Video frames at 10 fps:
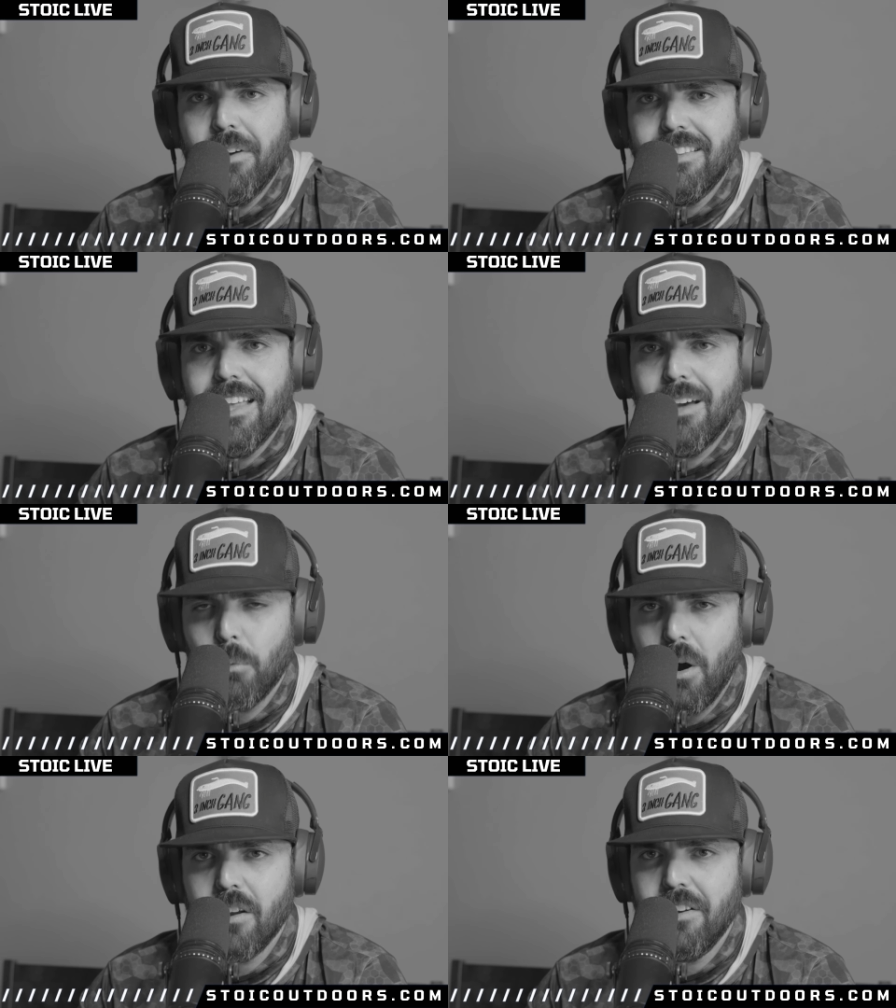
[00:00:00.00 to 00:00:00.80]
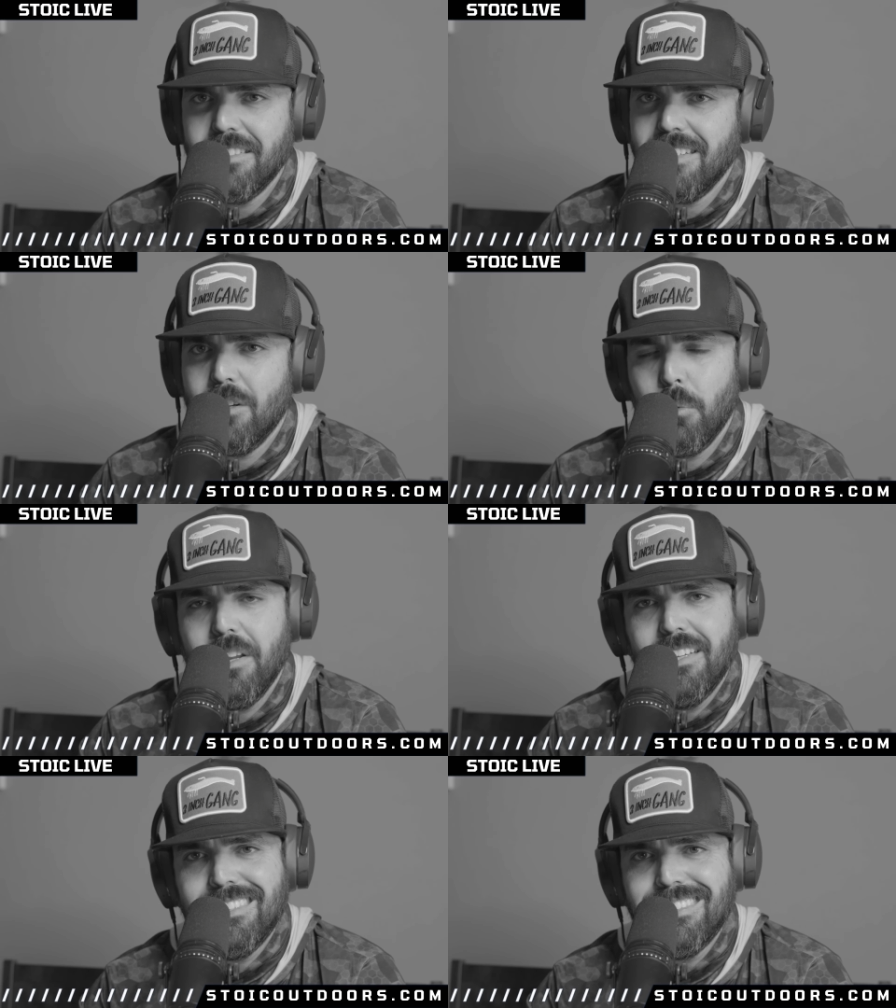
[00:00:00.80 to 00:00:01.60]
in that water. It's going to
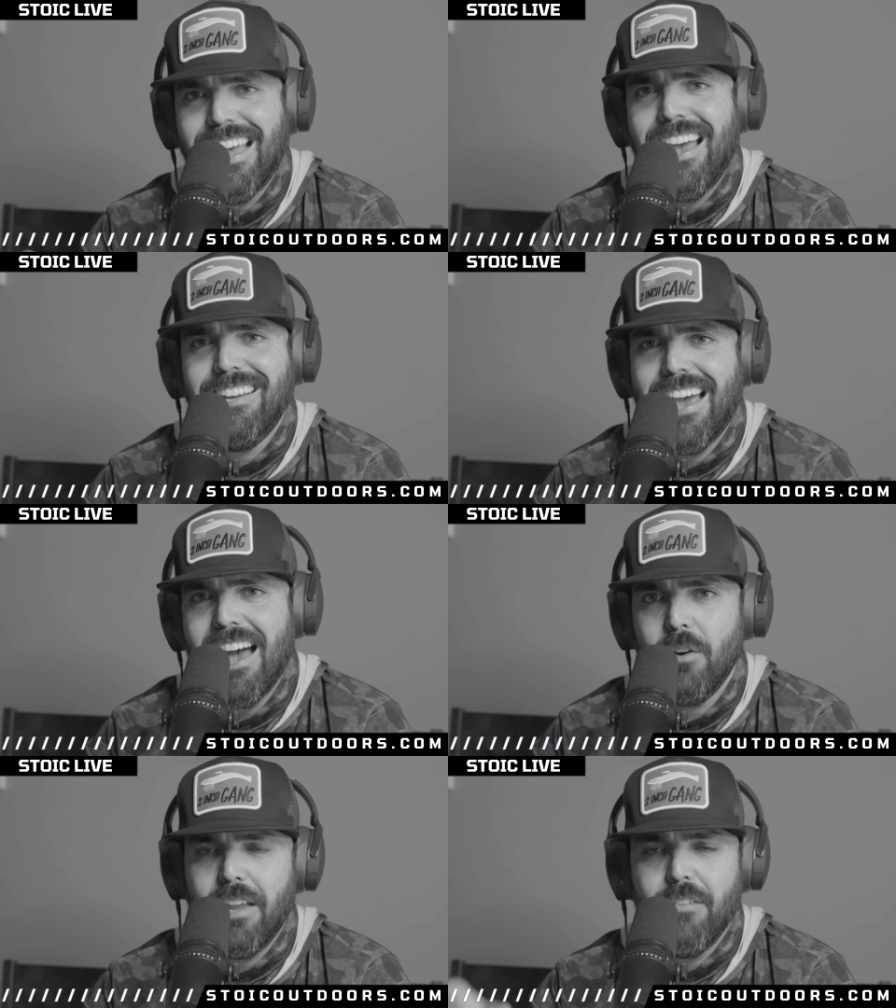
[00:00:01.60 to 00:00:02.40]
really stand out.